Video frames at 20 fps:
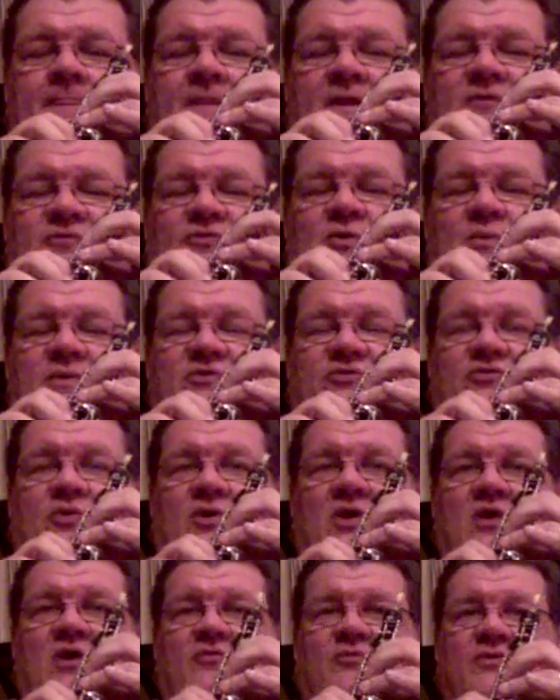So when you start
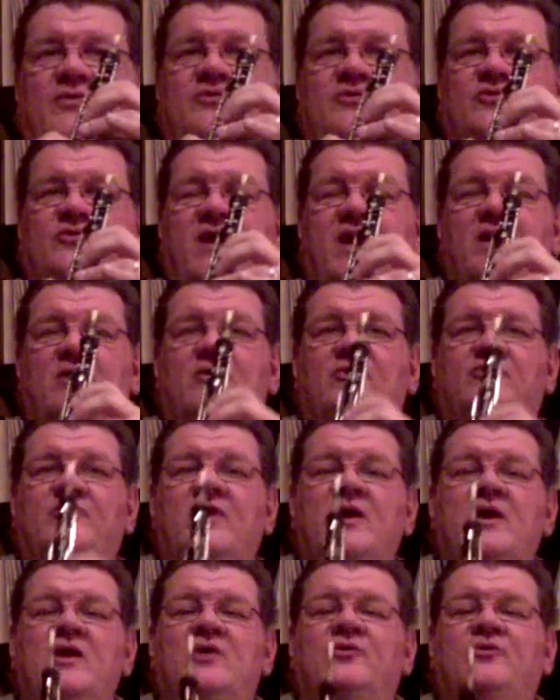off with your scales,
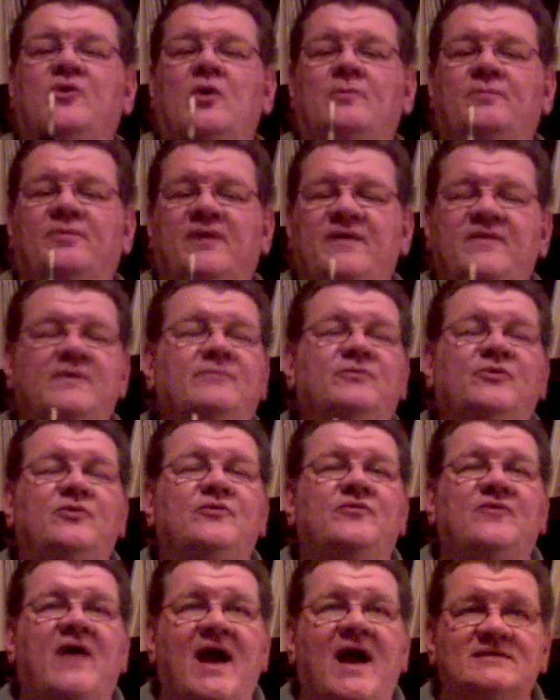don't play them too
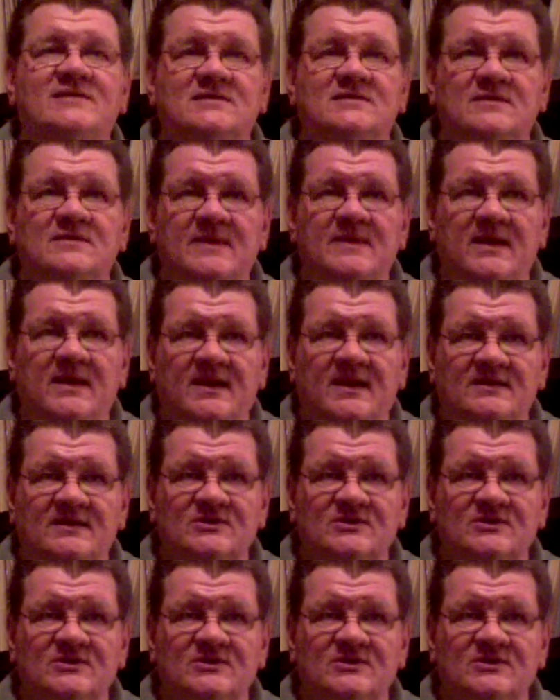fast at the beginning.